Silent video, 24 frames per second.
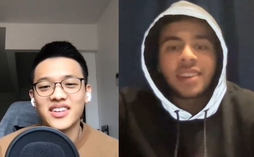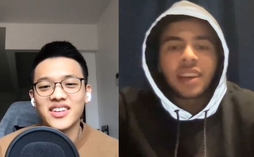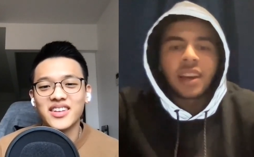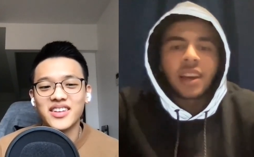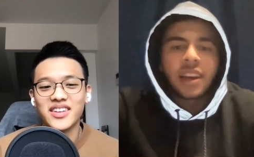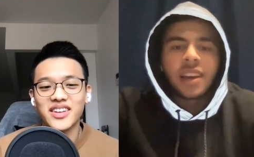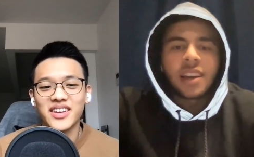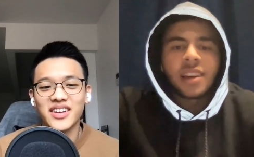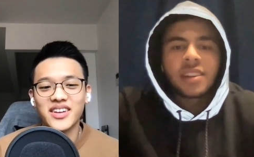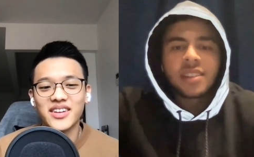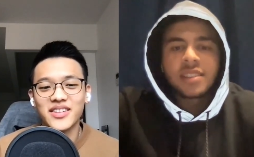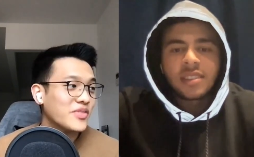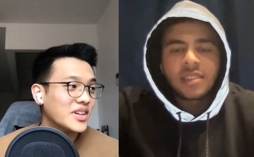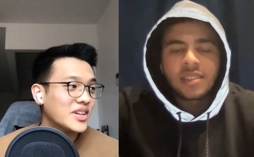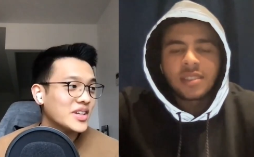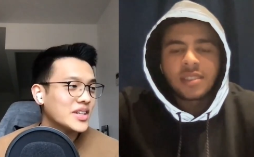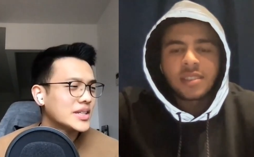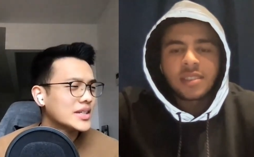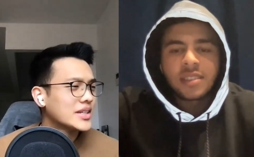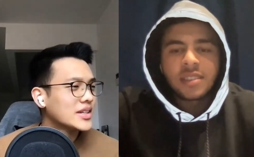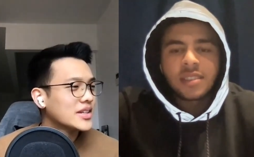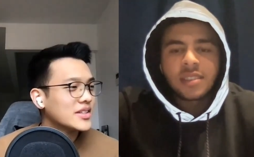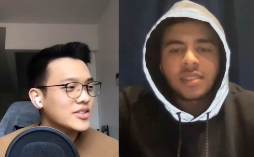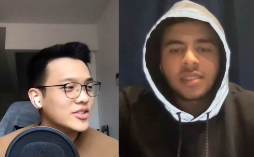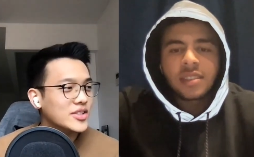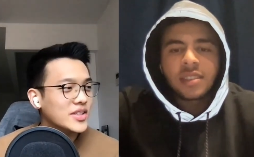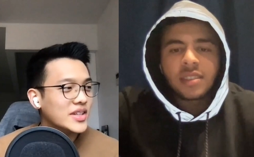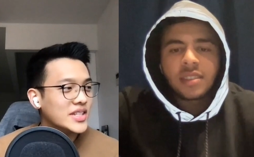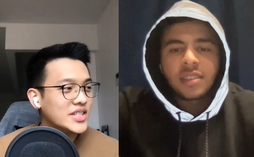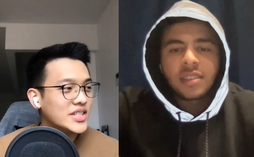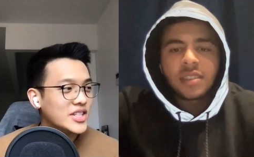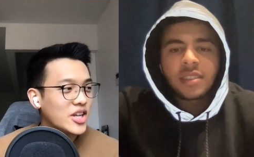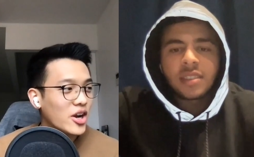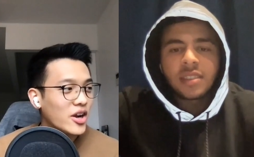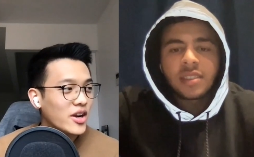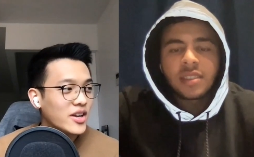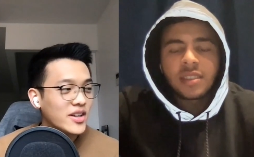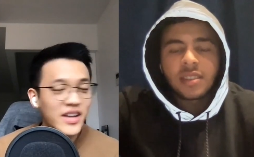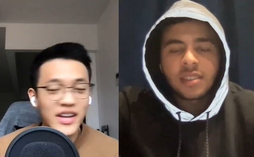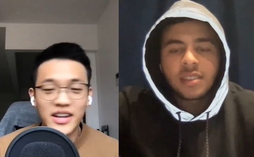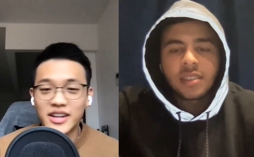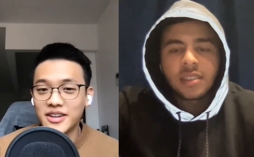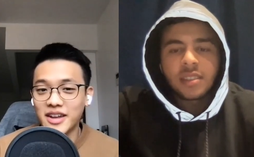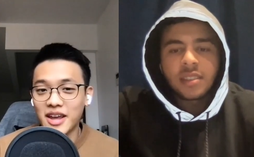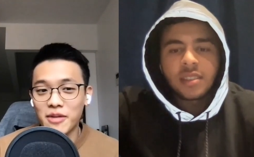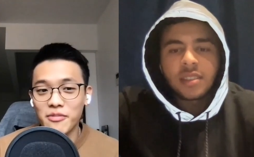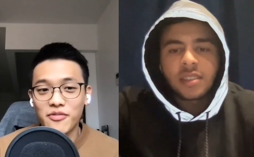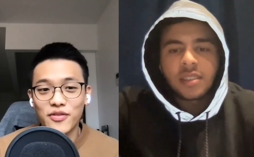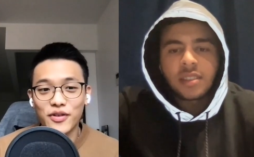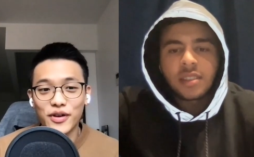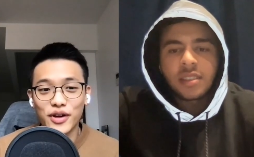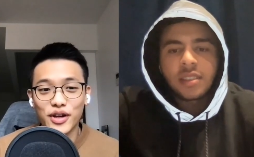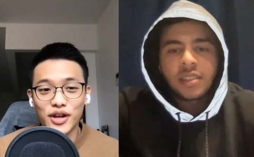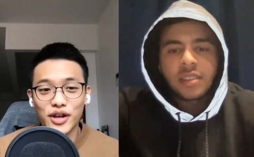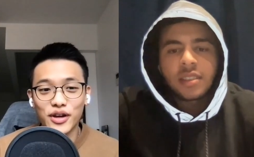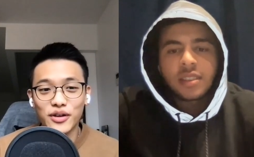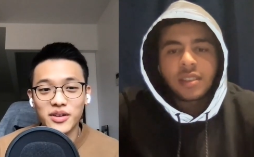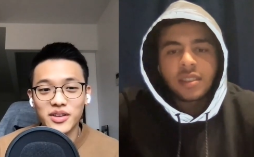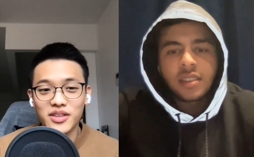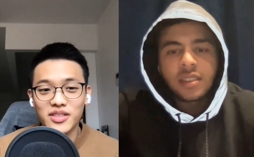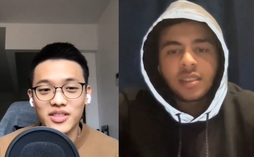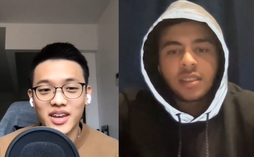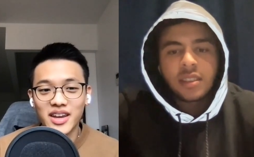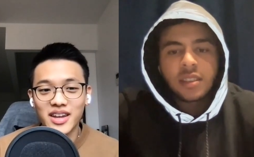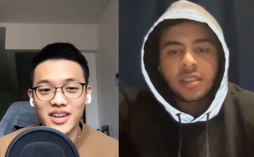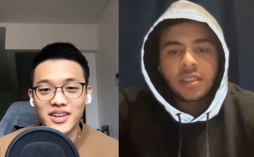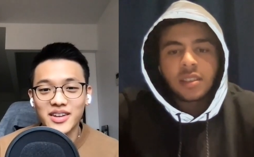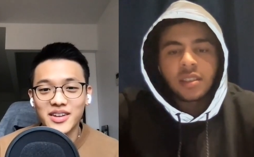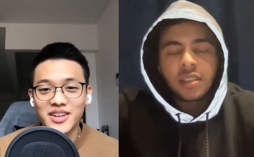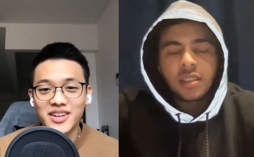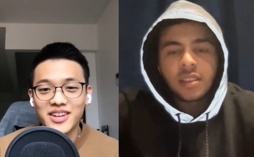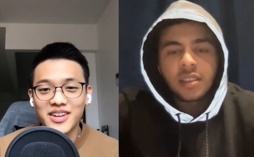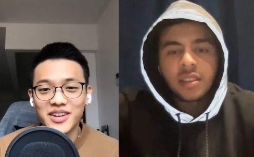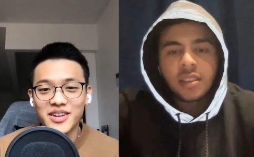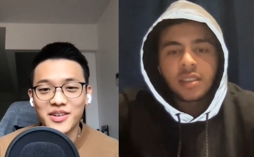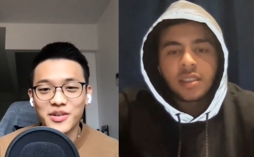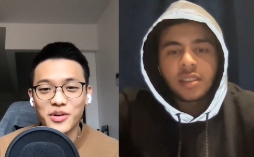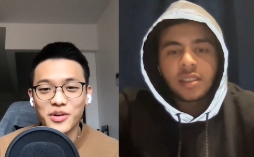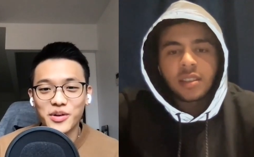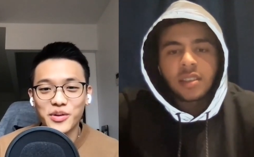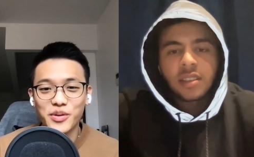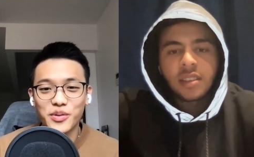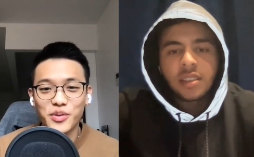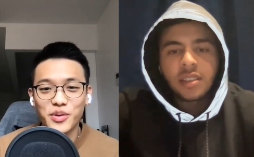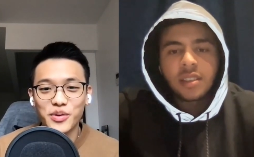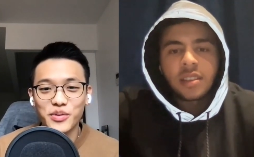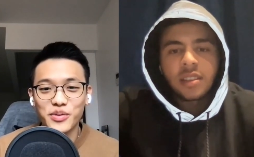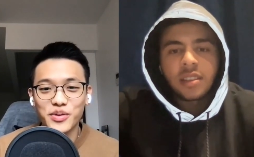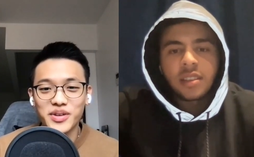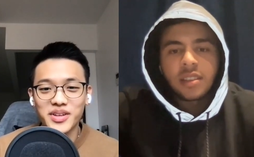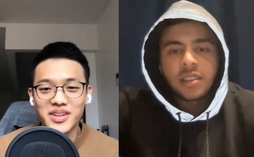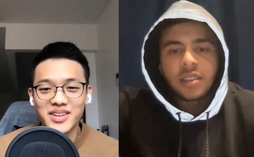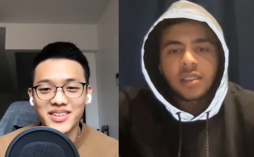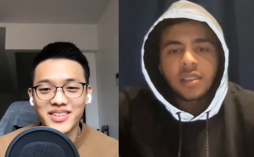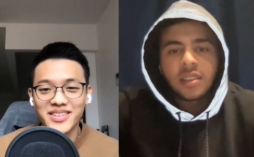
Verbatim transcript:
Speaker 1: Yeah. Is there a nickname for you? You think? What, what would?